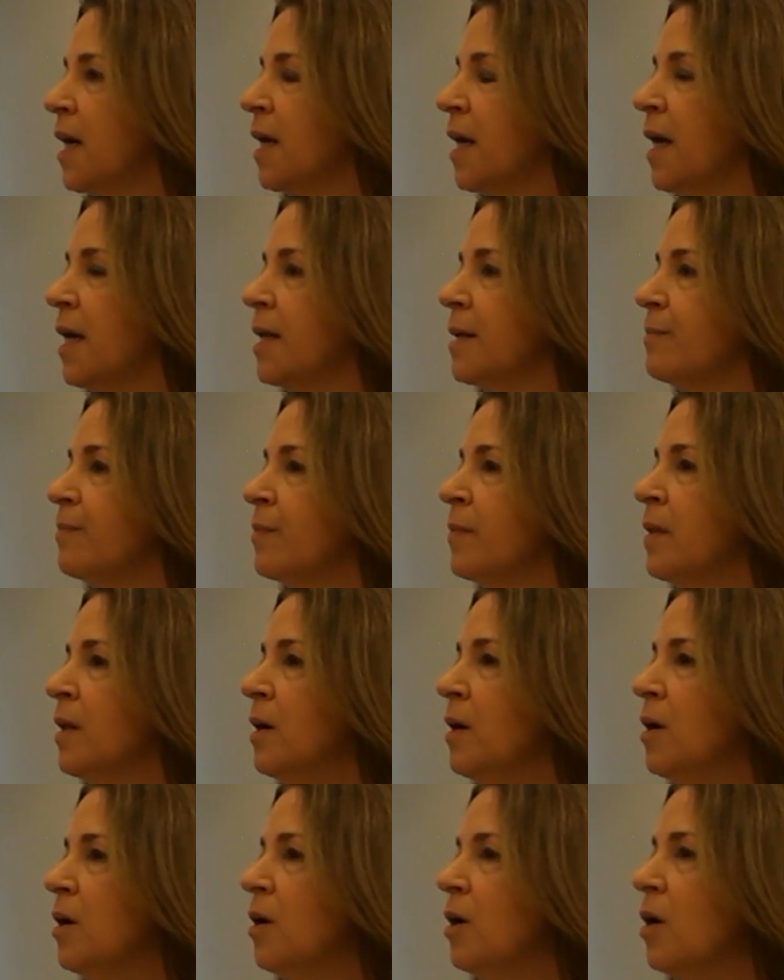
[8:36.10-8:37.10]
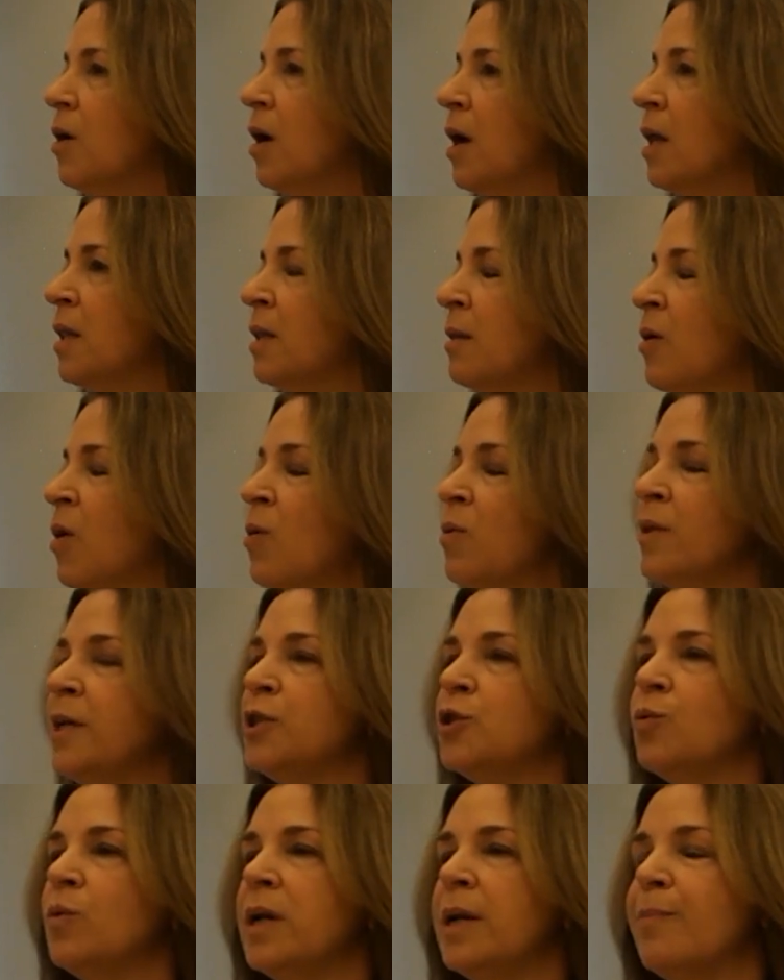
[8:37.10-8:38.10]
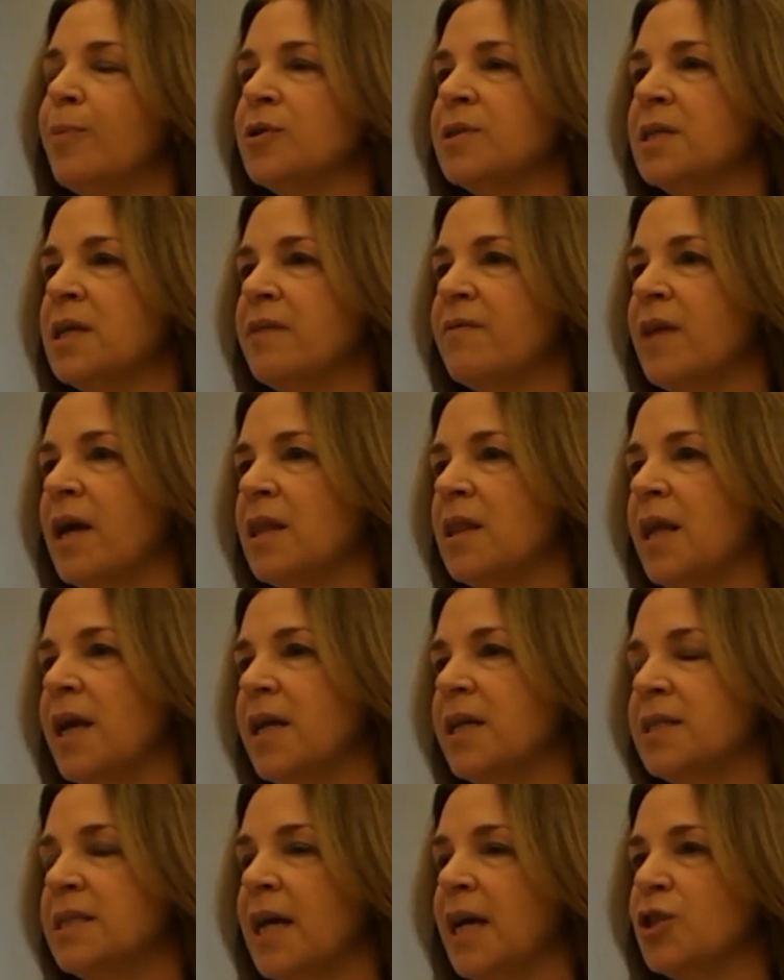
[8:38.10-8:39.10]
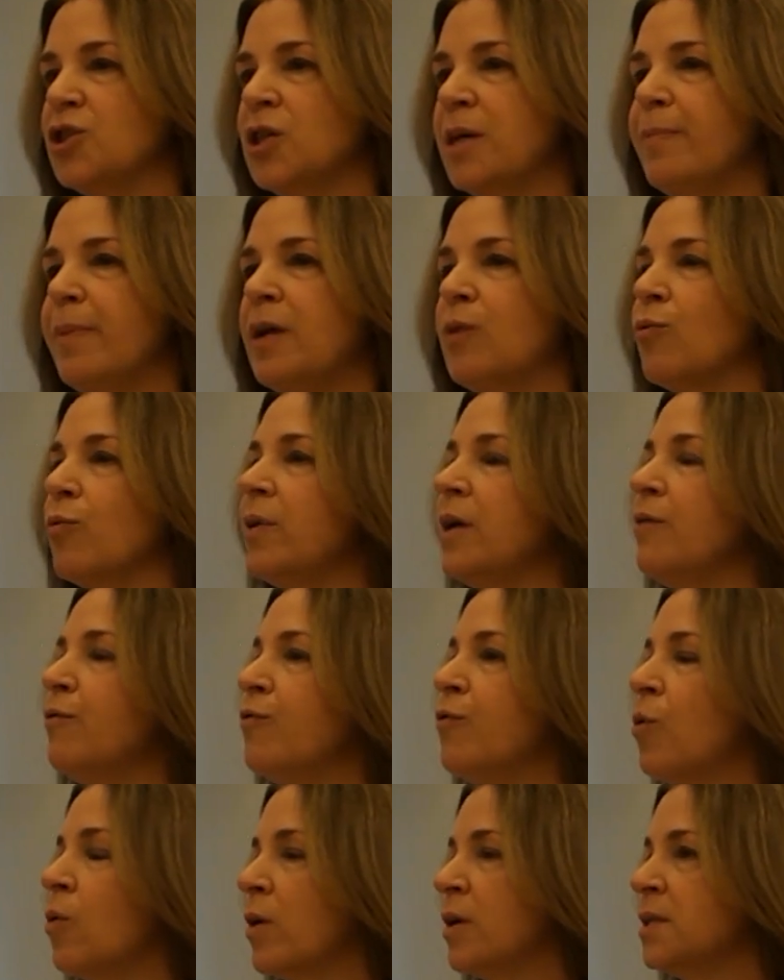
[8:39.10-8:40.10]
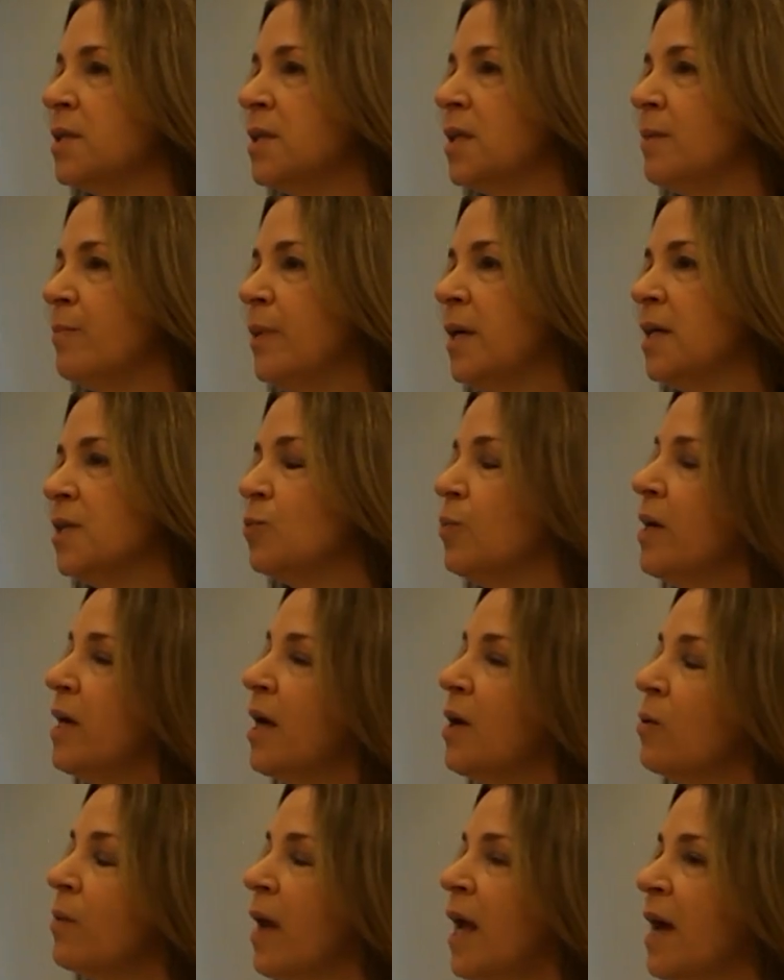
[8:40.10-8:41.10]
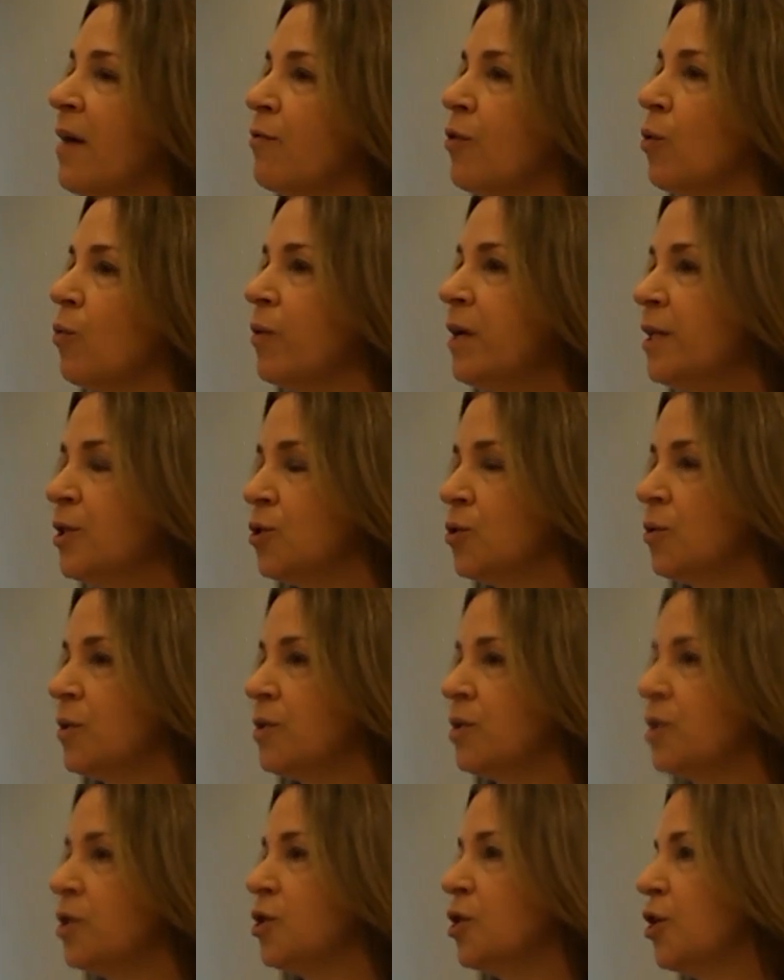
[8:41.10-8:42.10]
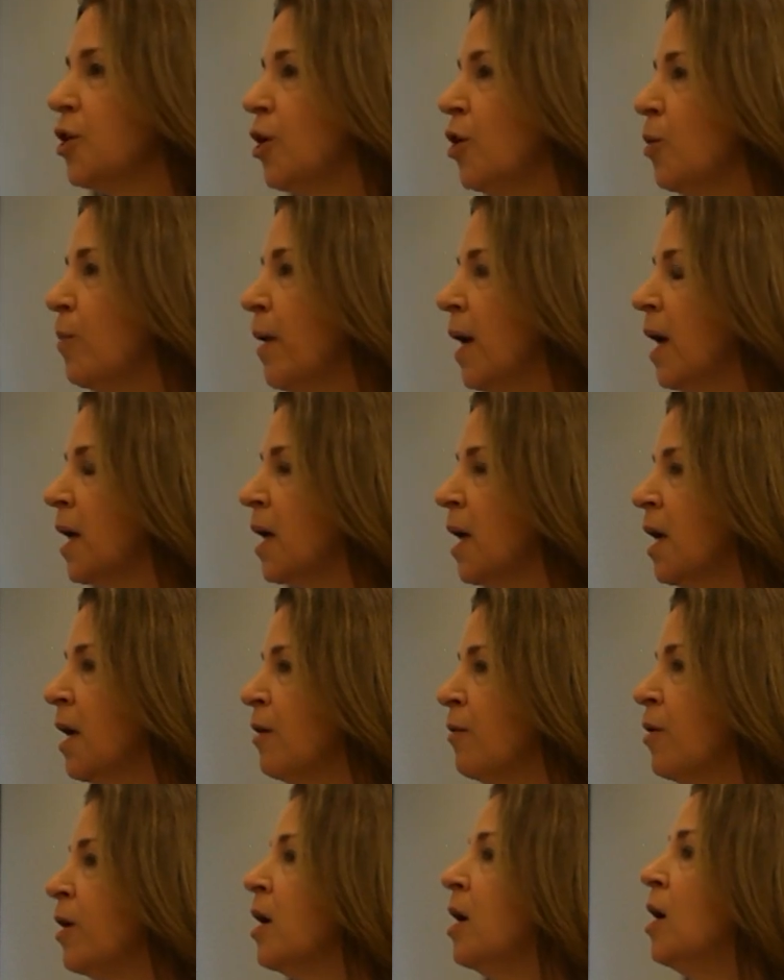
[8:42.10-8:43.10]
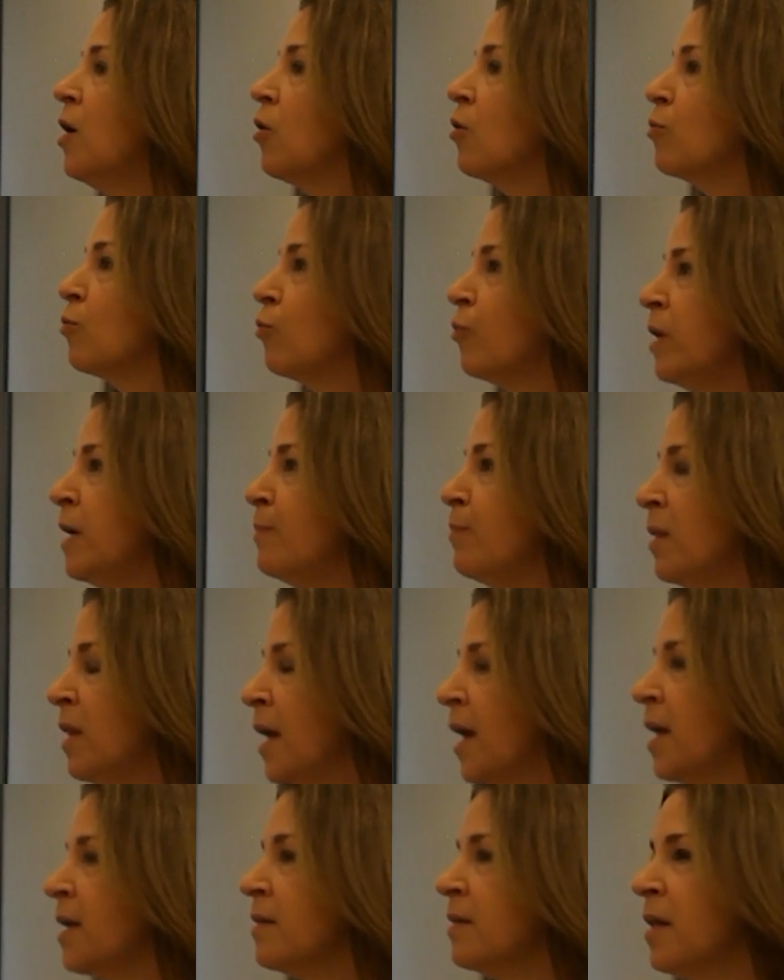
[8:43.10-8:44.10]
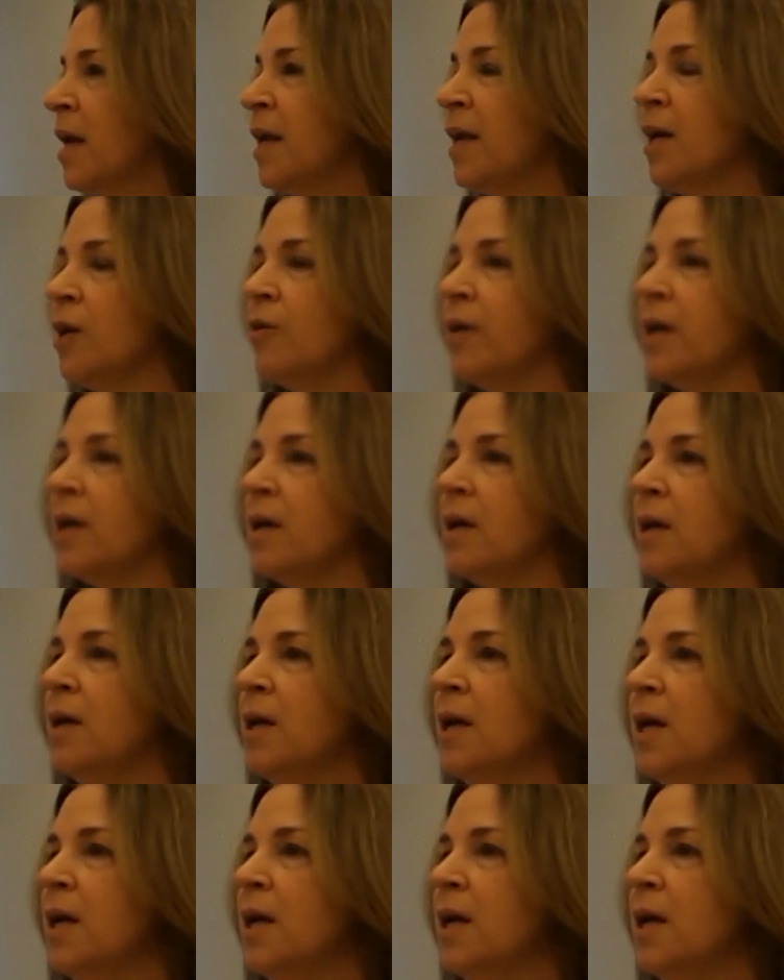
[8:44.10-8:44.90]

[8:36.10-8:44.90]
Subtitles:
decade. Only 20% of that land has actually been reforested because we don't have the resources to go back and replant that area.